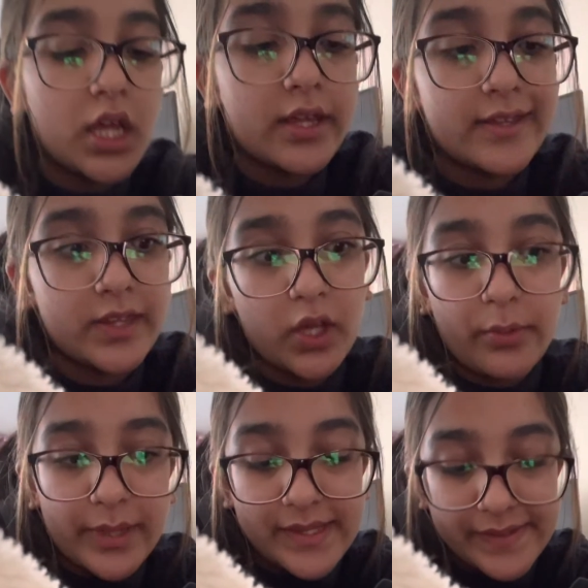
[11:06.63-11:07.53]
is gonna
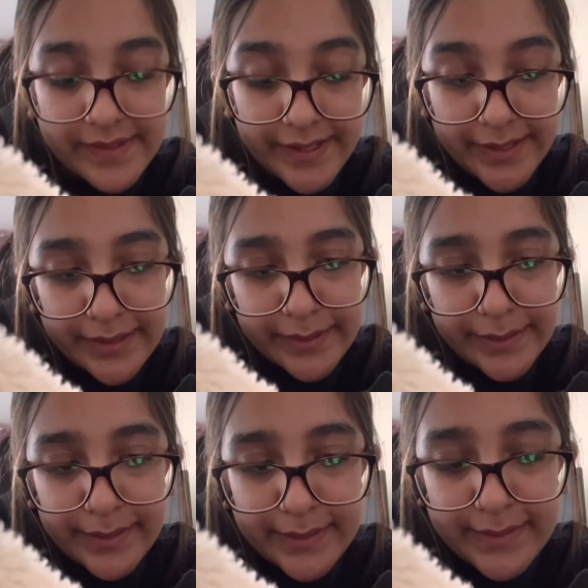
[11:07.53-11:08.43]
be
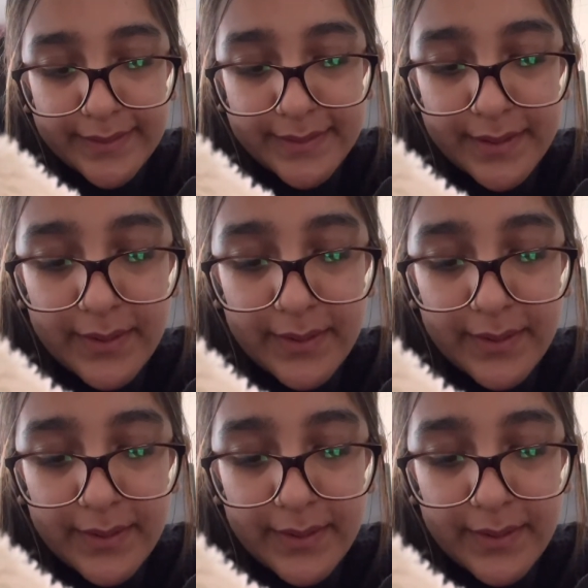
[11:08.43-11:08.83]
6.